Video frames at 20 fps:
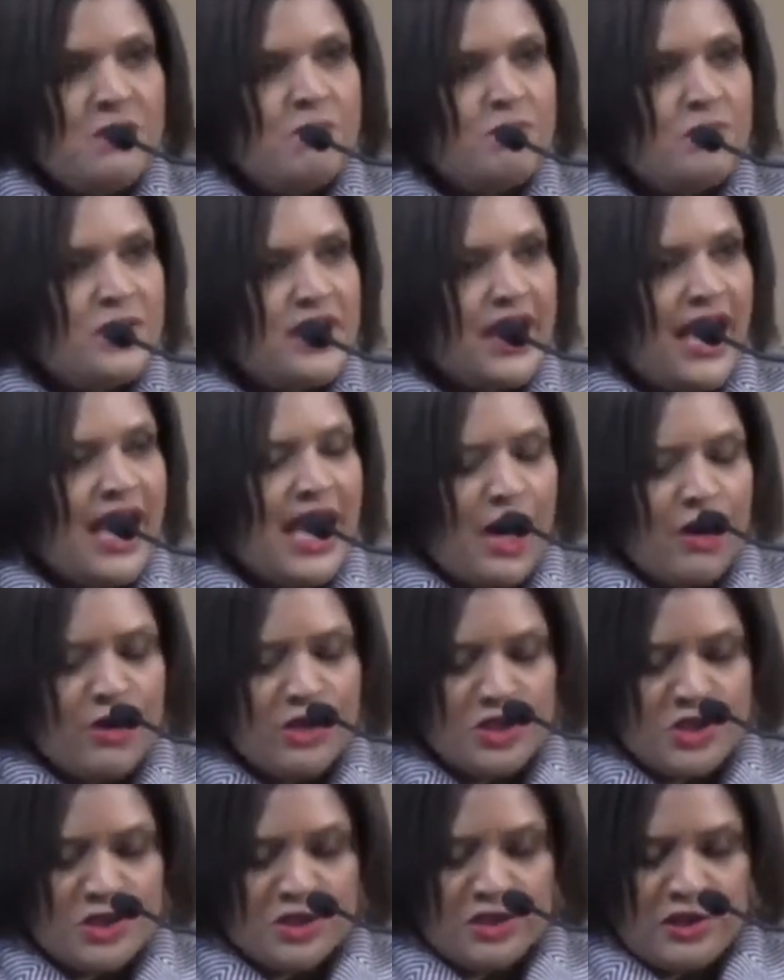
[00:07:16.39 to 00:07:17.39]
but our
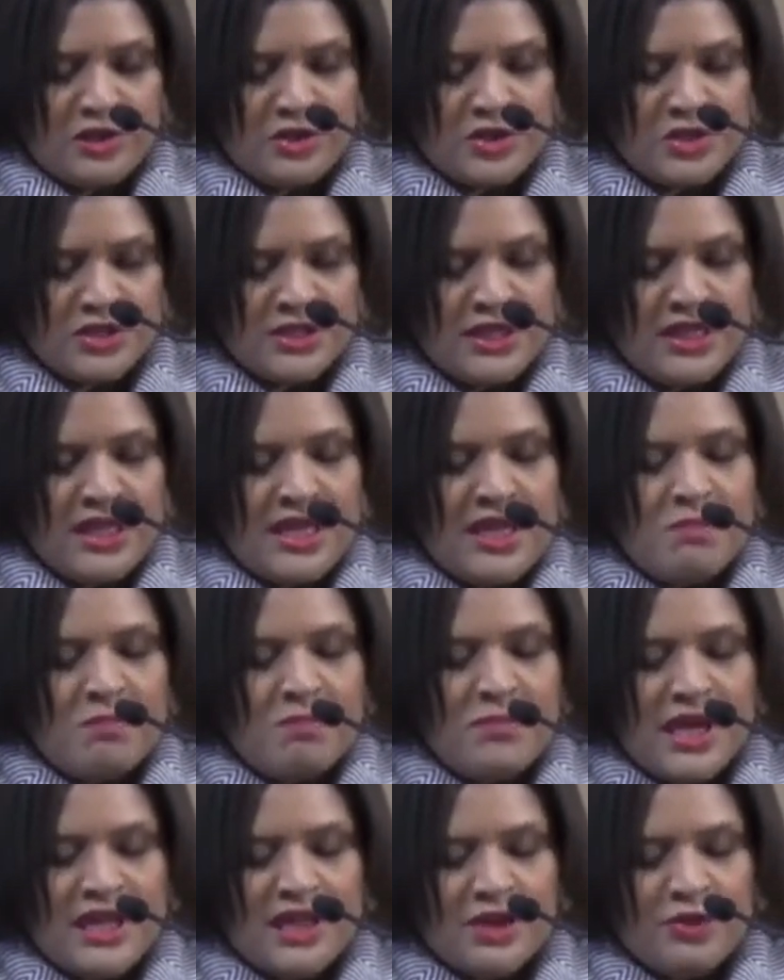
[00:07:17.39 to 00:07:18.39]
church
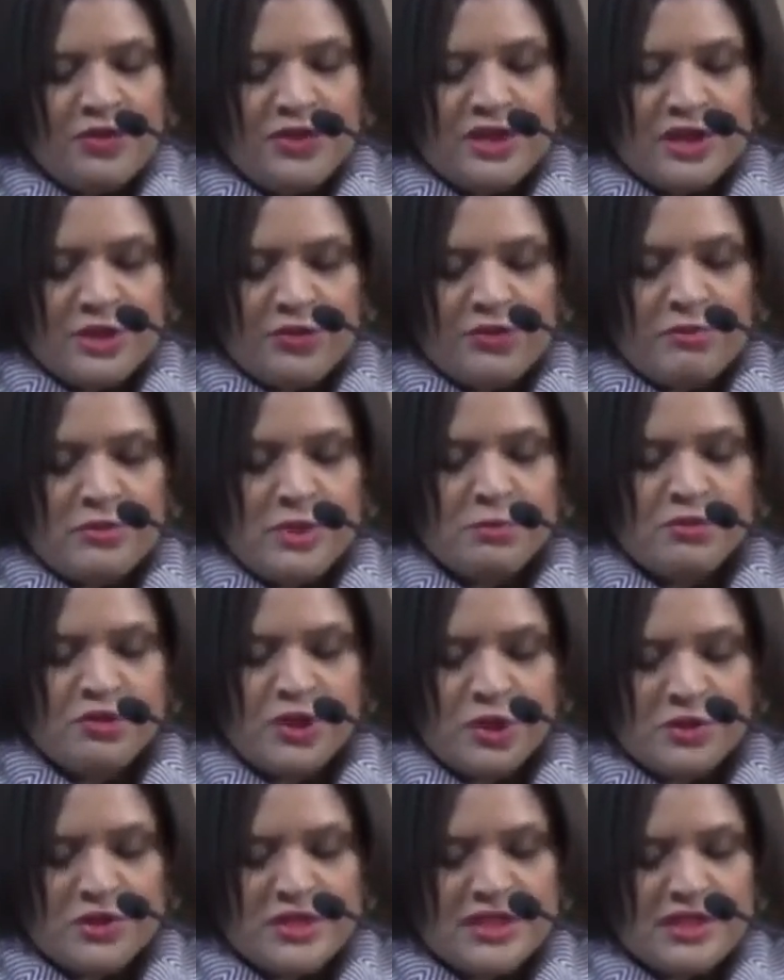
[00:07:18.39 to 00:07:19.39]
benefited from the
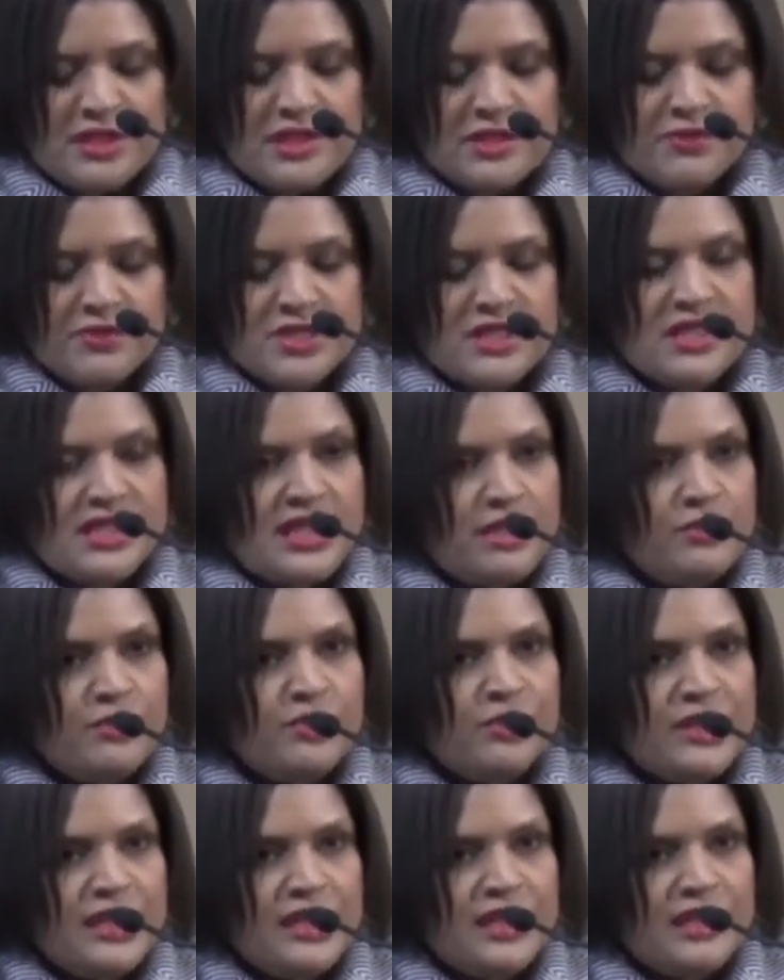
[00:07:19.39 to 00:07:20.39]
proceeds of
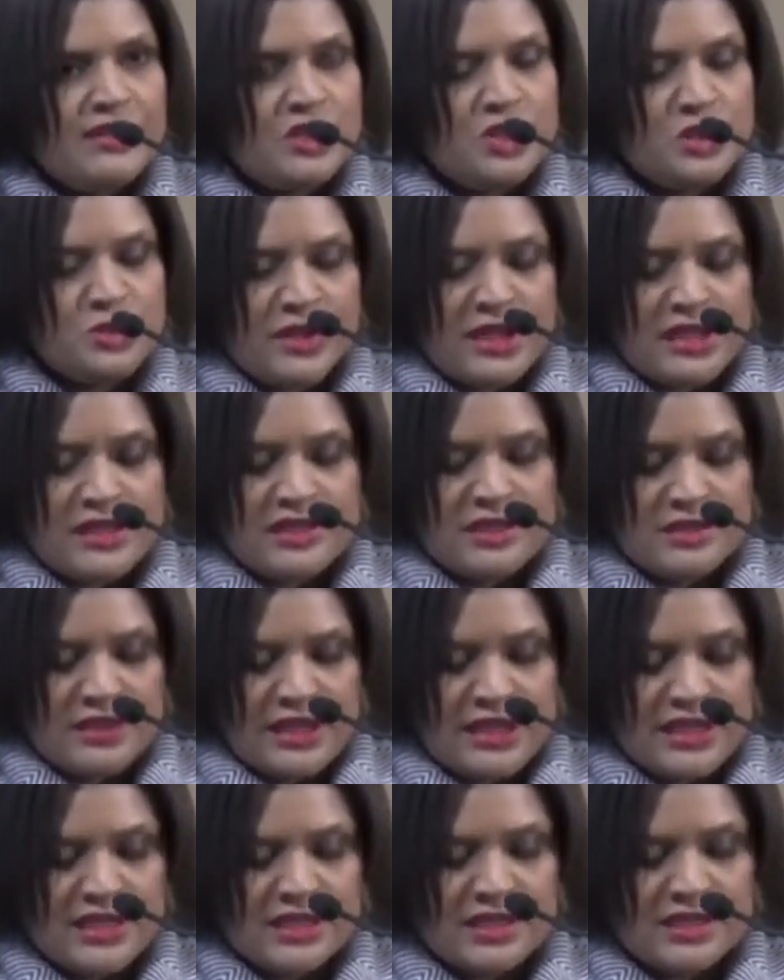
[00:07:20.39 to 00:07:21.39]
slavery and the
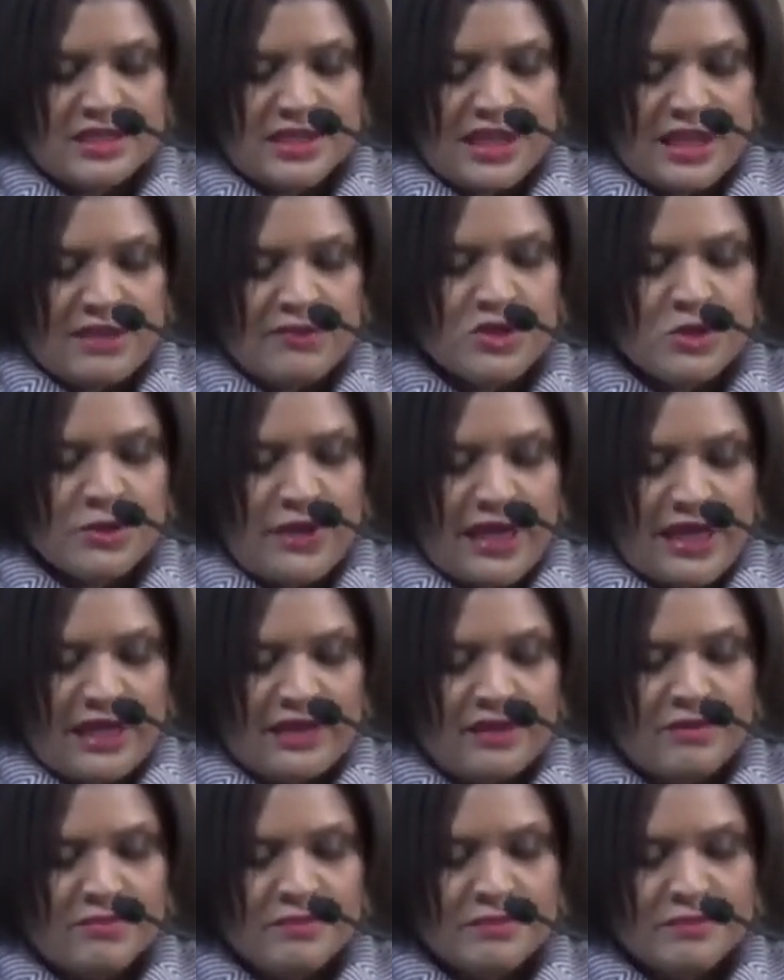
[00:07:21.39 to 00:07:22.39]
transatlantic slave trade.